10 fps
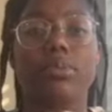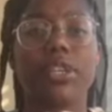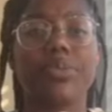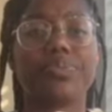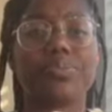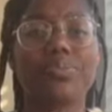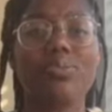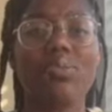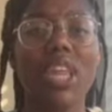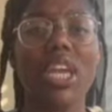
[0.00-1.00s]
But
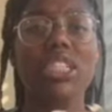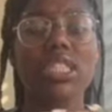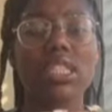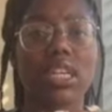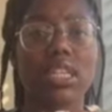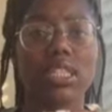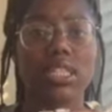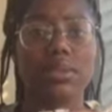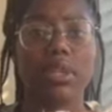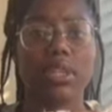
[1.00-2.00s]
it just
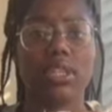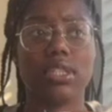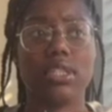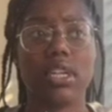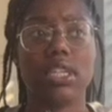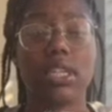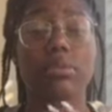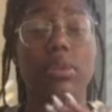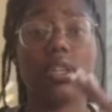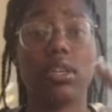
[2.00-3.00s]
sucks because it took
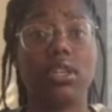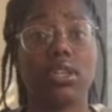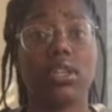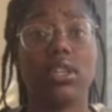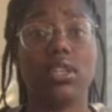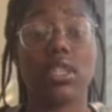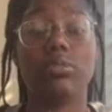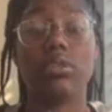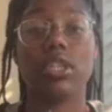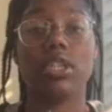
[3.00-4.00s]
me
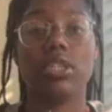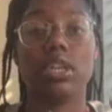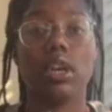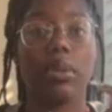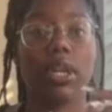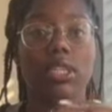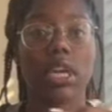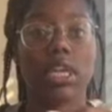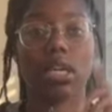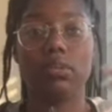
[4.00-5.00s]
some years to get
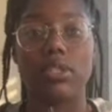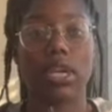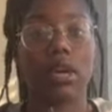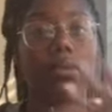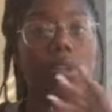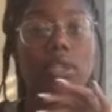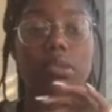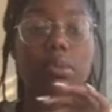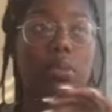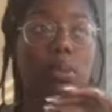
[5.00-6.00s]
monetized. I was not one of
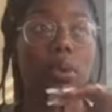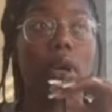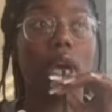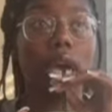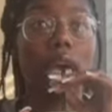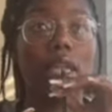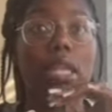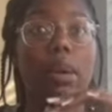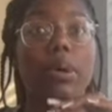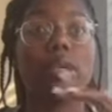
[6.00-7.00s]
those people
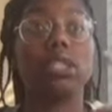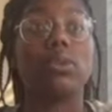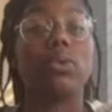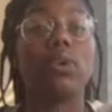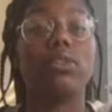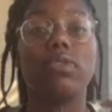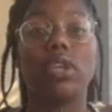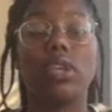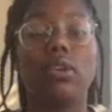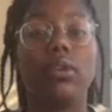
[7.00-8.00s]
that posted one
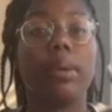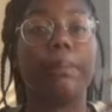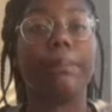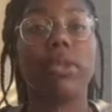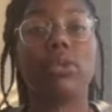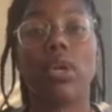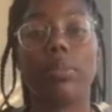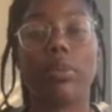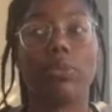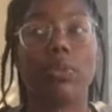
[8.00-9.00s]
video and blew
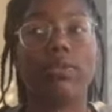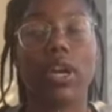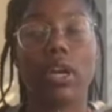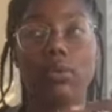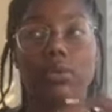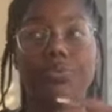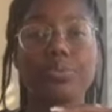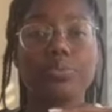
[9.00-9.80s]
up and went viral.